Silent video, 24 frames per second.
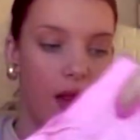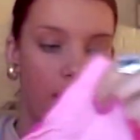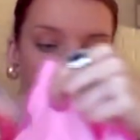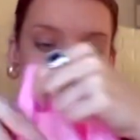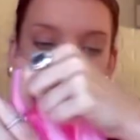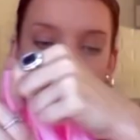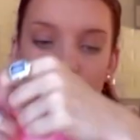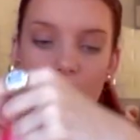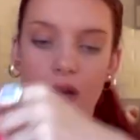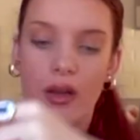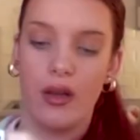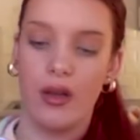
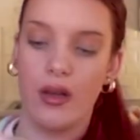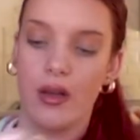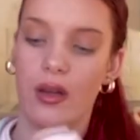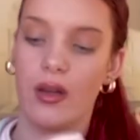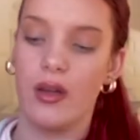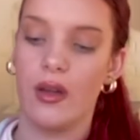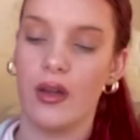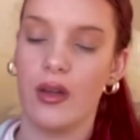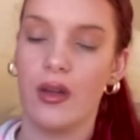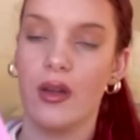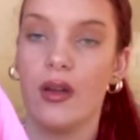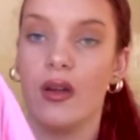at the
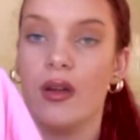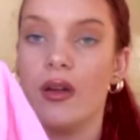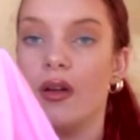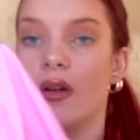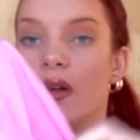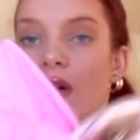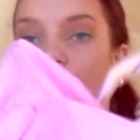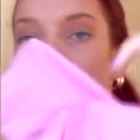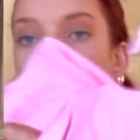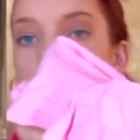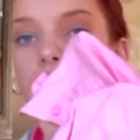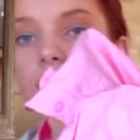
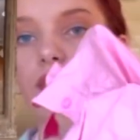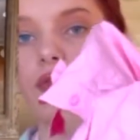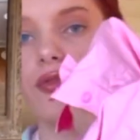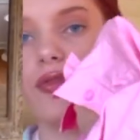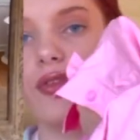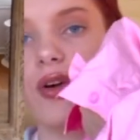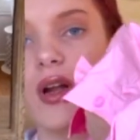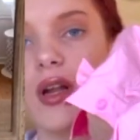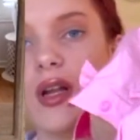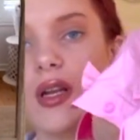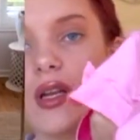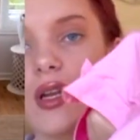
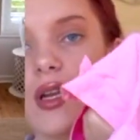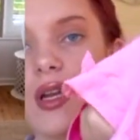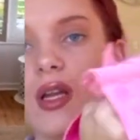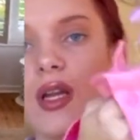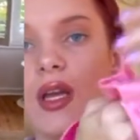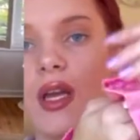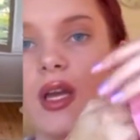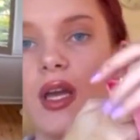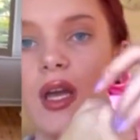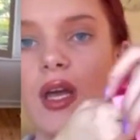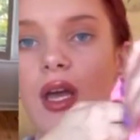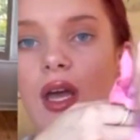front
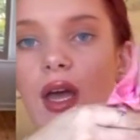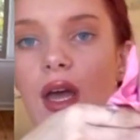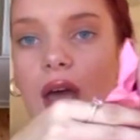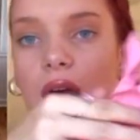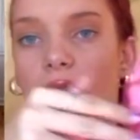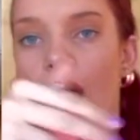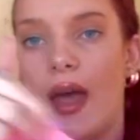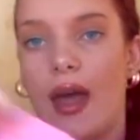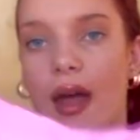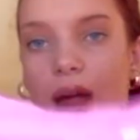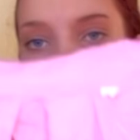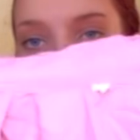
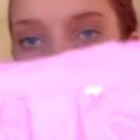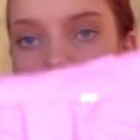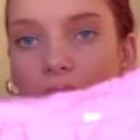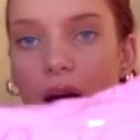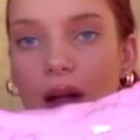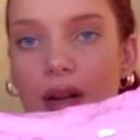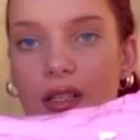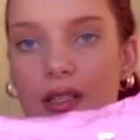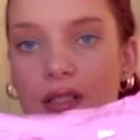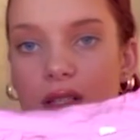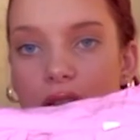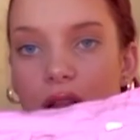and
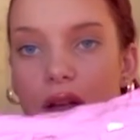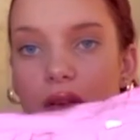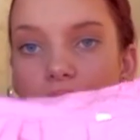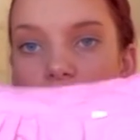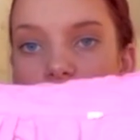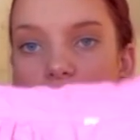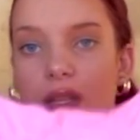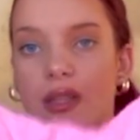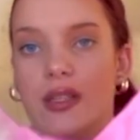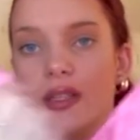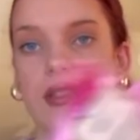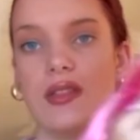I just love
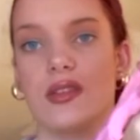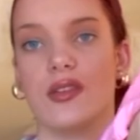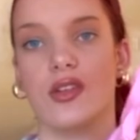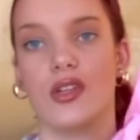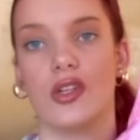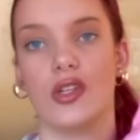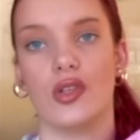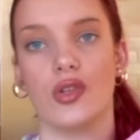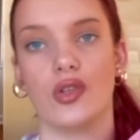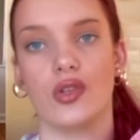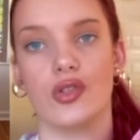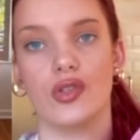it and this is
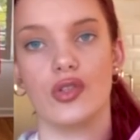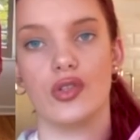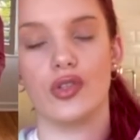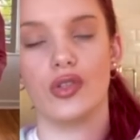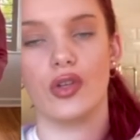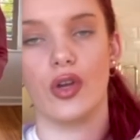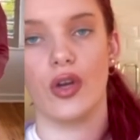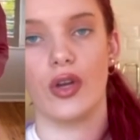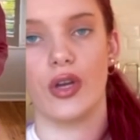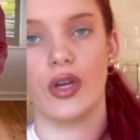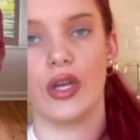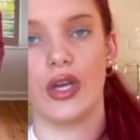gonna look
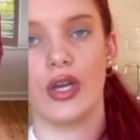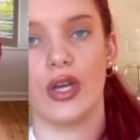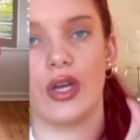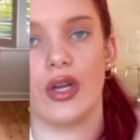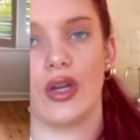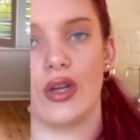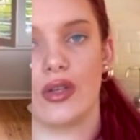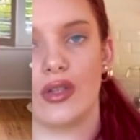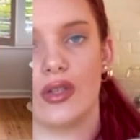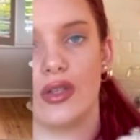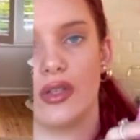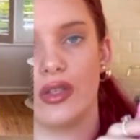so
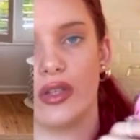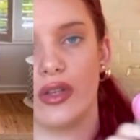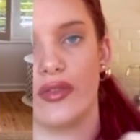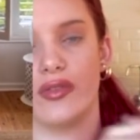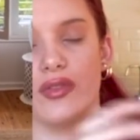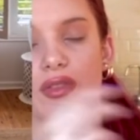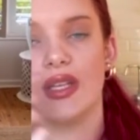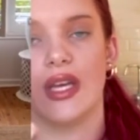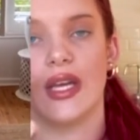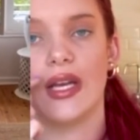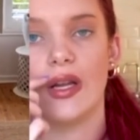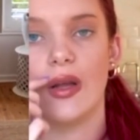cute
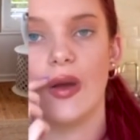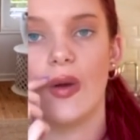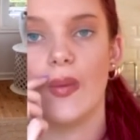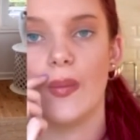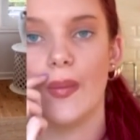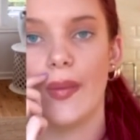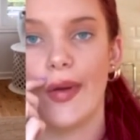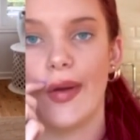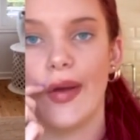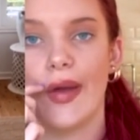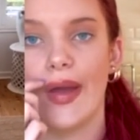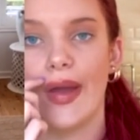you've seen it
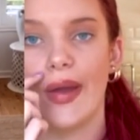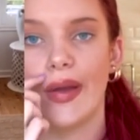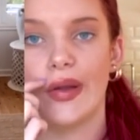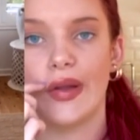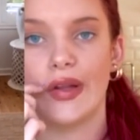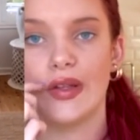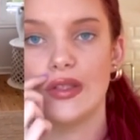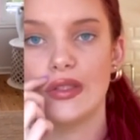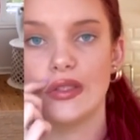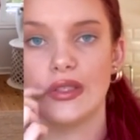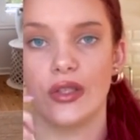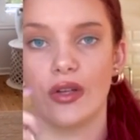on my
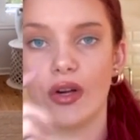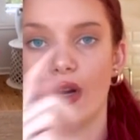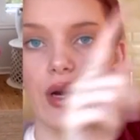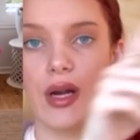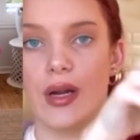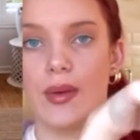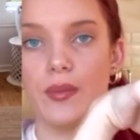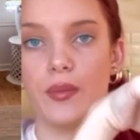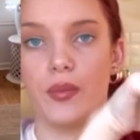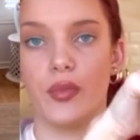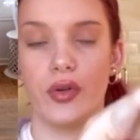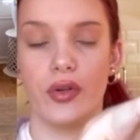
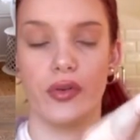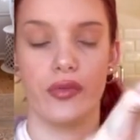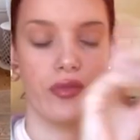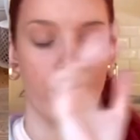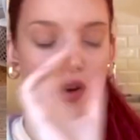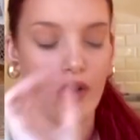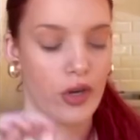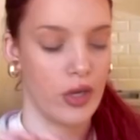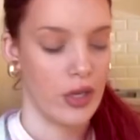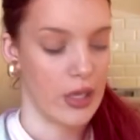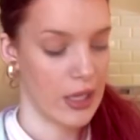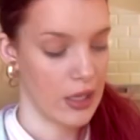Instagram put a
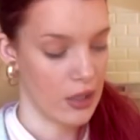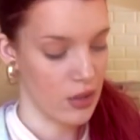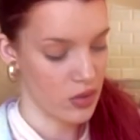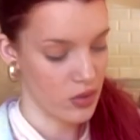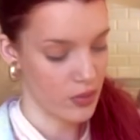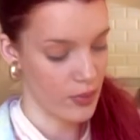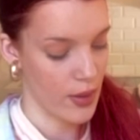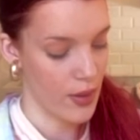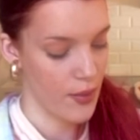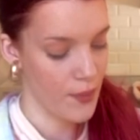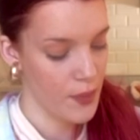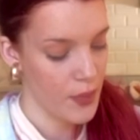photo here
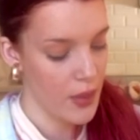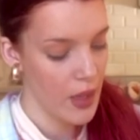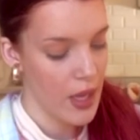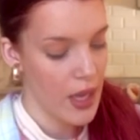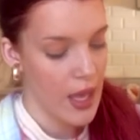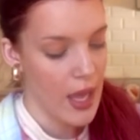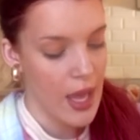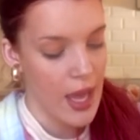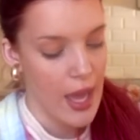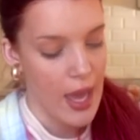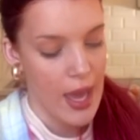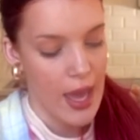as well
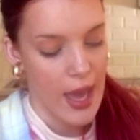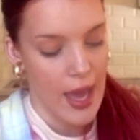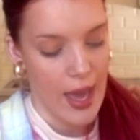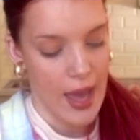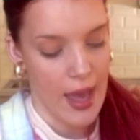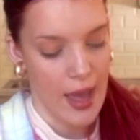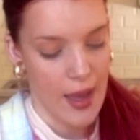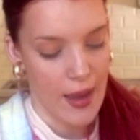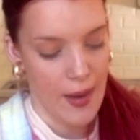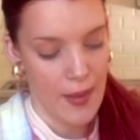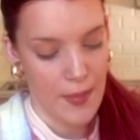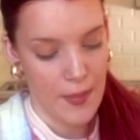
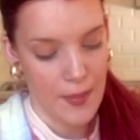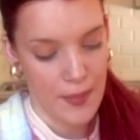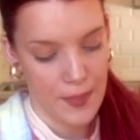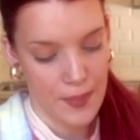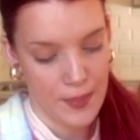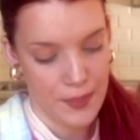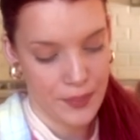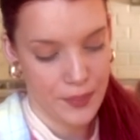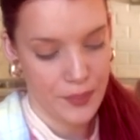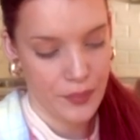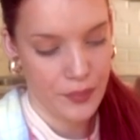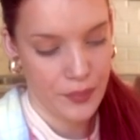um,
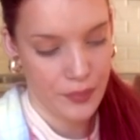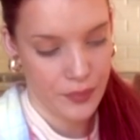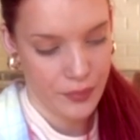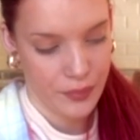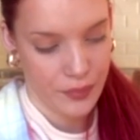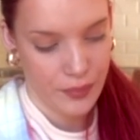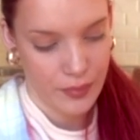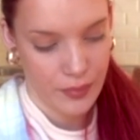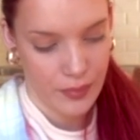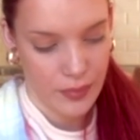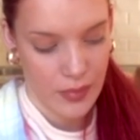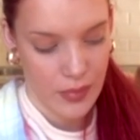
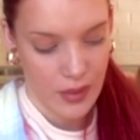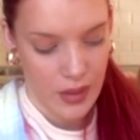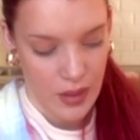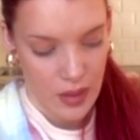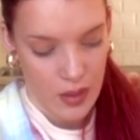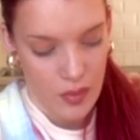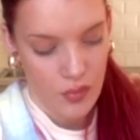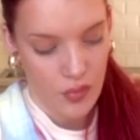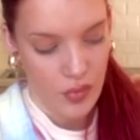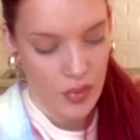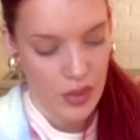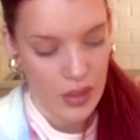
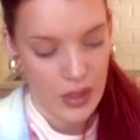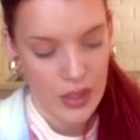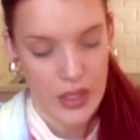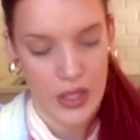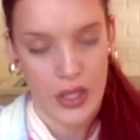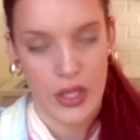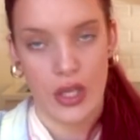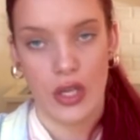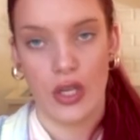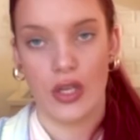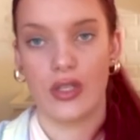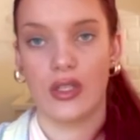really
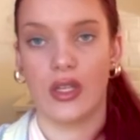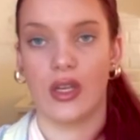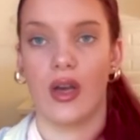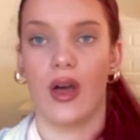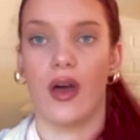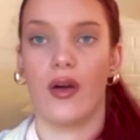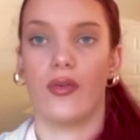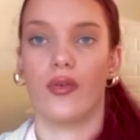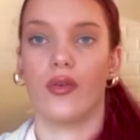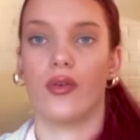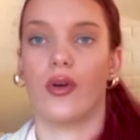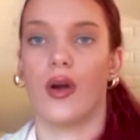cute to
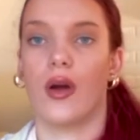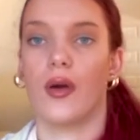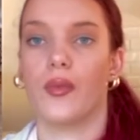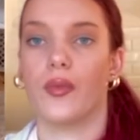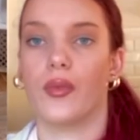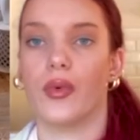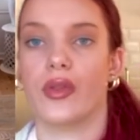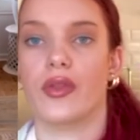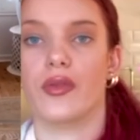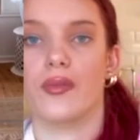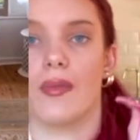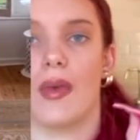cover
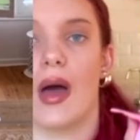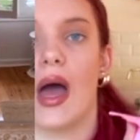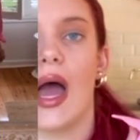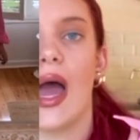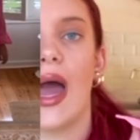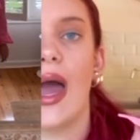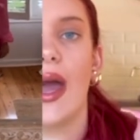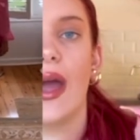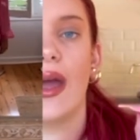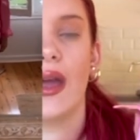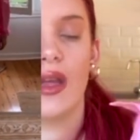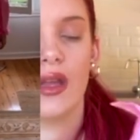up with
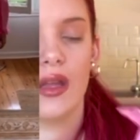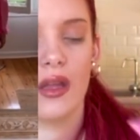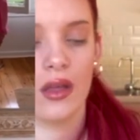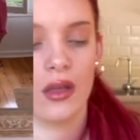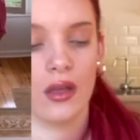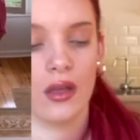my